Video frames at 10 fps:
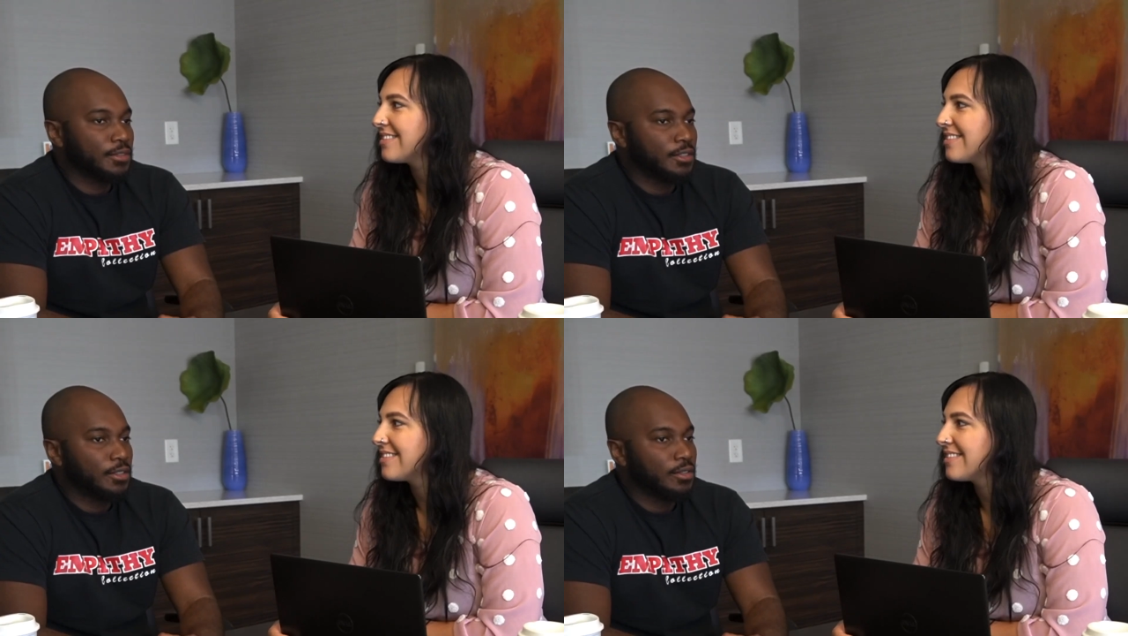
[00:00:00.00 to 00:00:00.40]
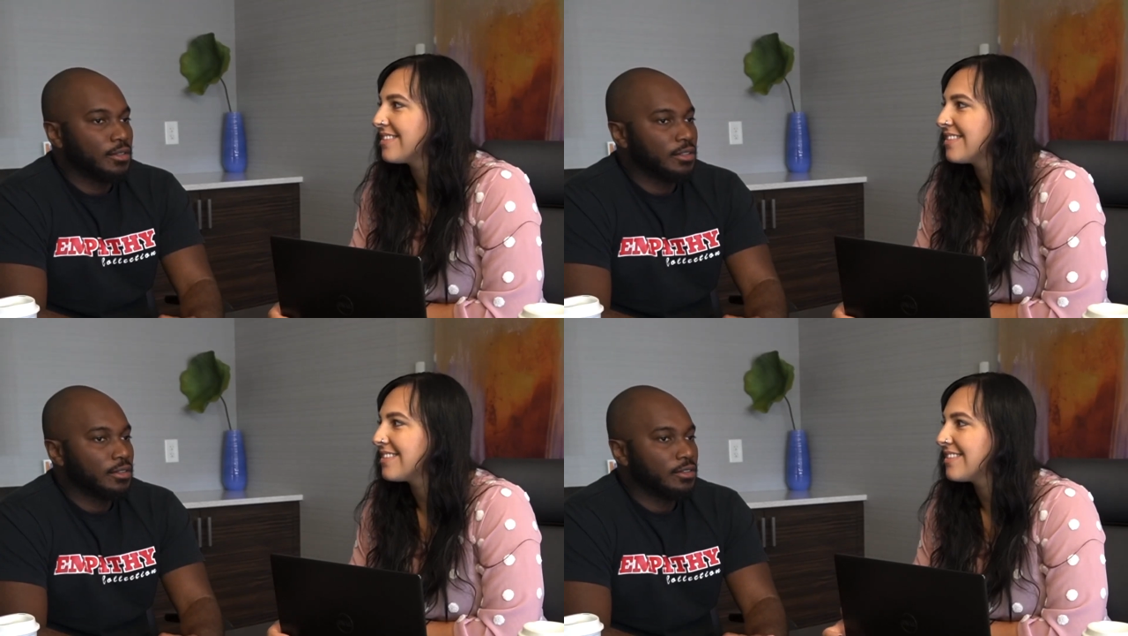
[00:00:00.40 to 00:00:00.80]
Speaker 1: You know,
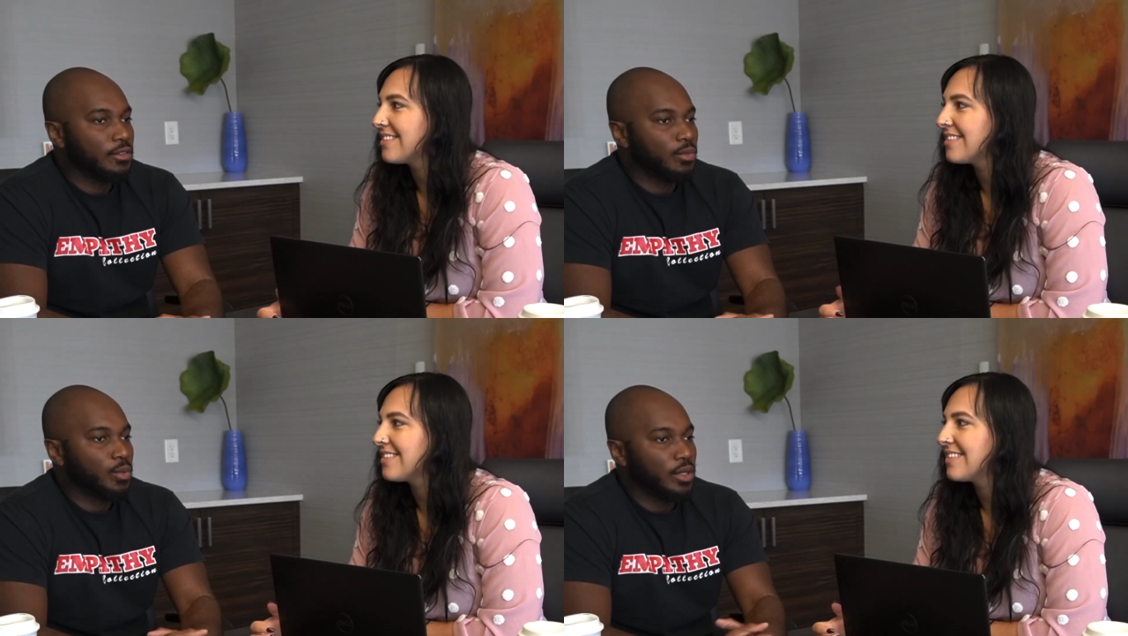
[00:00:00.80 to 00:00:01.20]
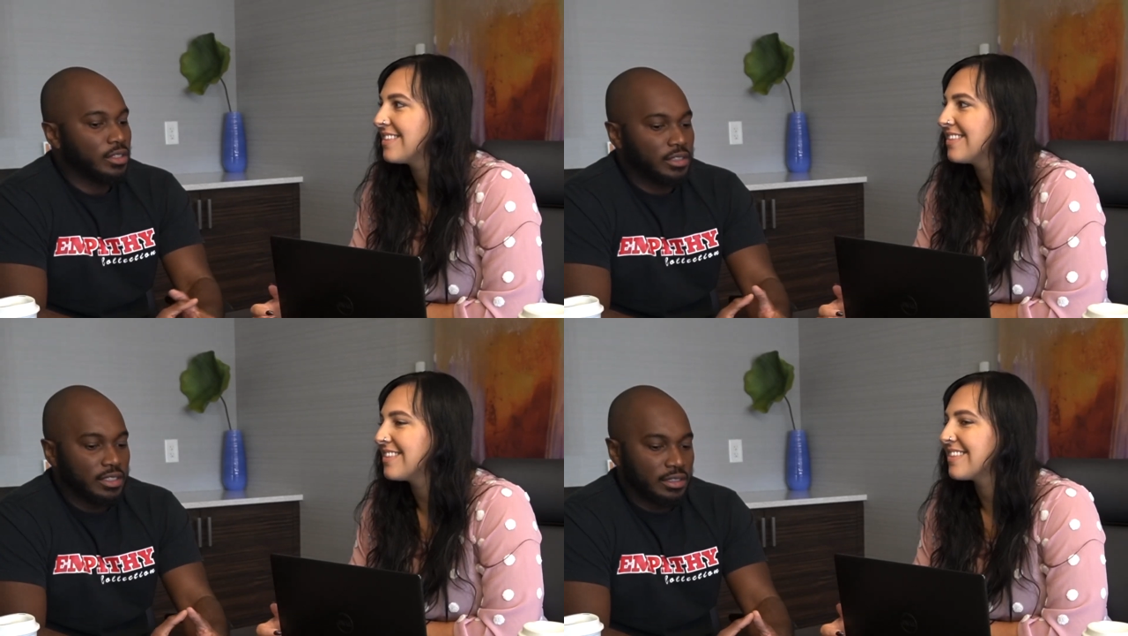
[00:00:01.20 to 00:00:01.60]

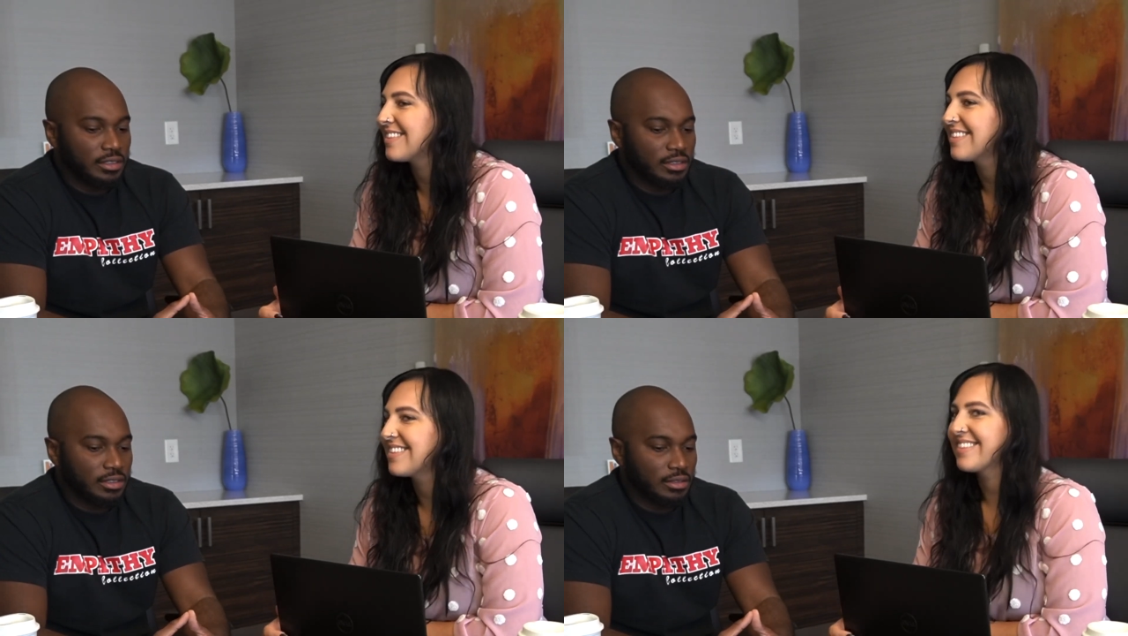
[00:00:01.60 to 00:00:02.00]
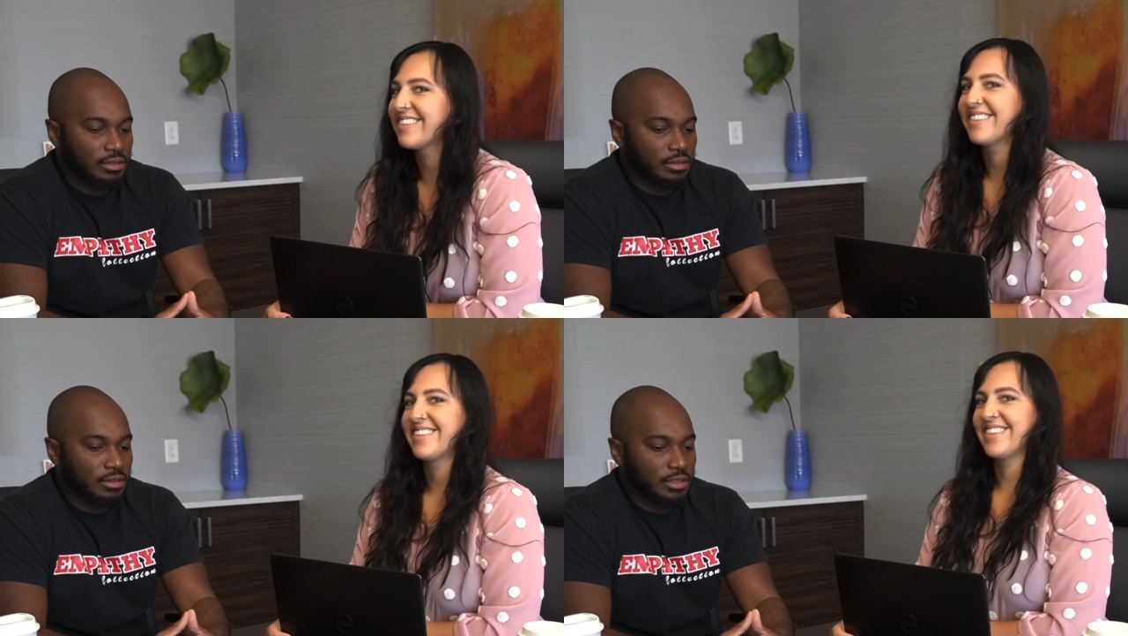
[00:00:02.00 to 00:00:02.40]
one is
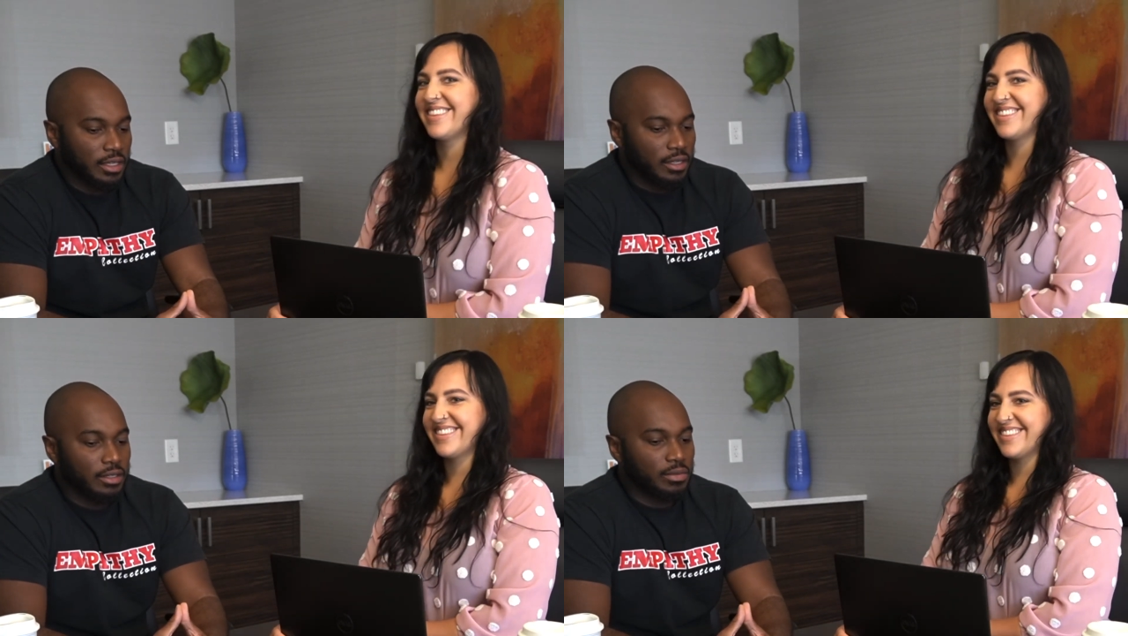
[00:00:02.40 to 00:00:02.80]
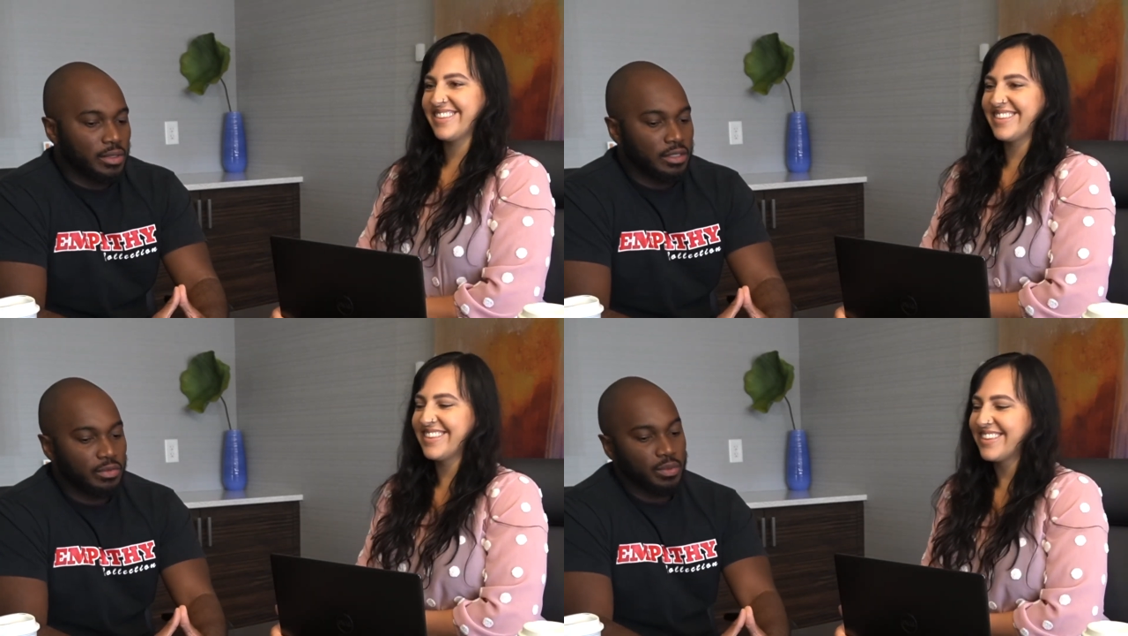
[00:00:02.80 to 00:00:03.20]
tell
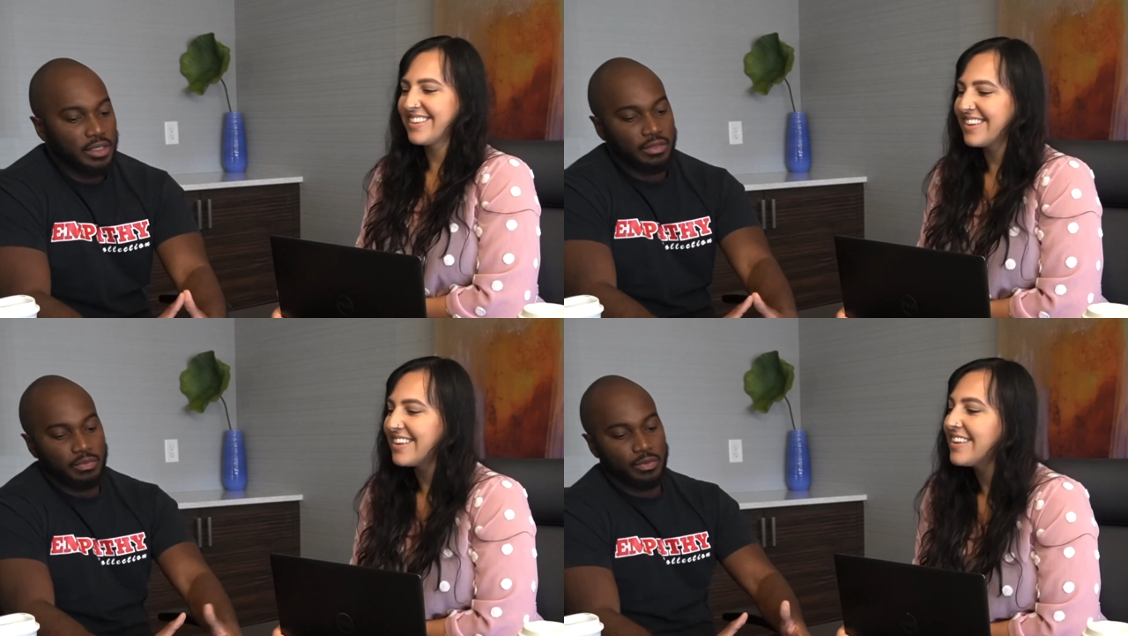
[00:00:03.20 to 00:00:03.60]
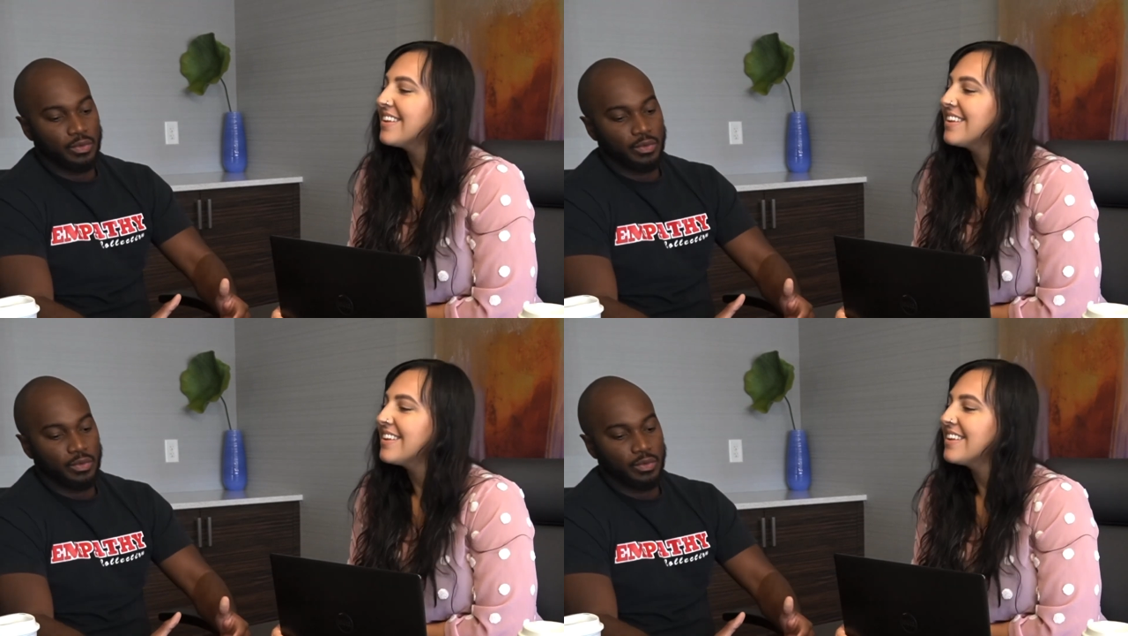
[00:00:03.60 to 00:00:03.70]
when when